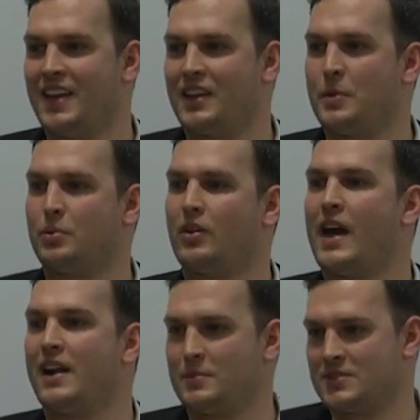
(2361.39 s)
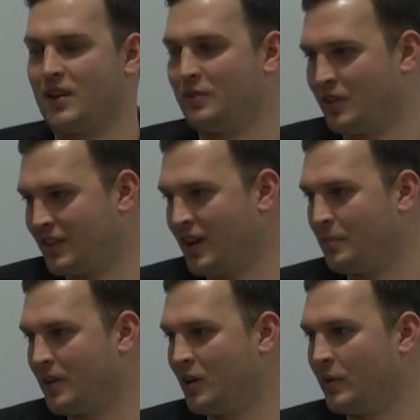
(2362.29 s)
He prided himself on running the
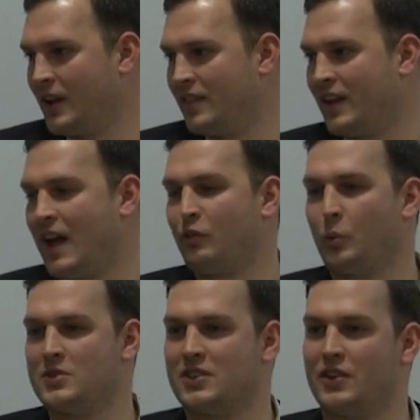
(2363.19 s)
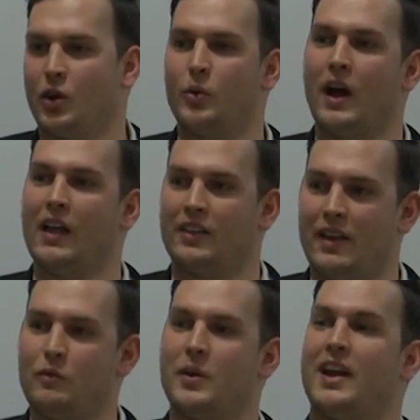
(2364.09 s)
company in a way that everyone was in their own island.
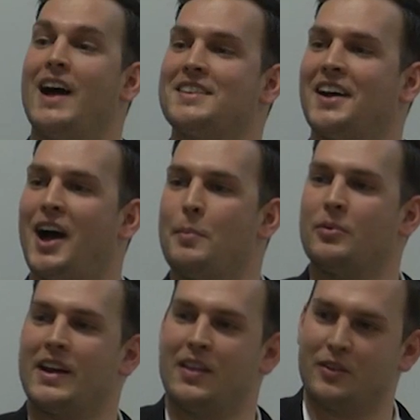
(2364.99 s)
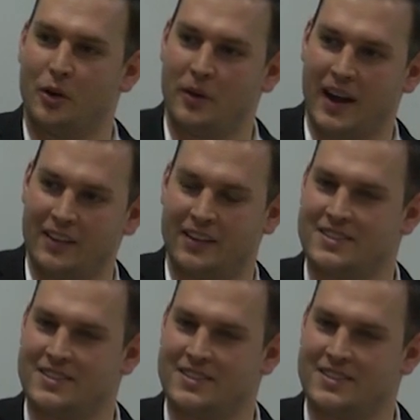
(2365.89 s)
Everyone got to operate in their own island.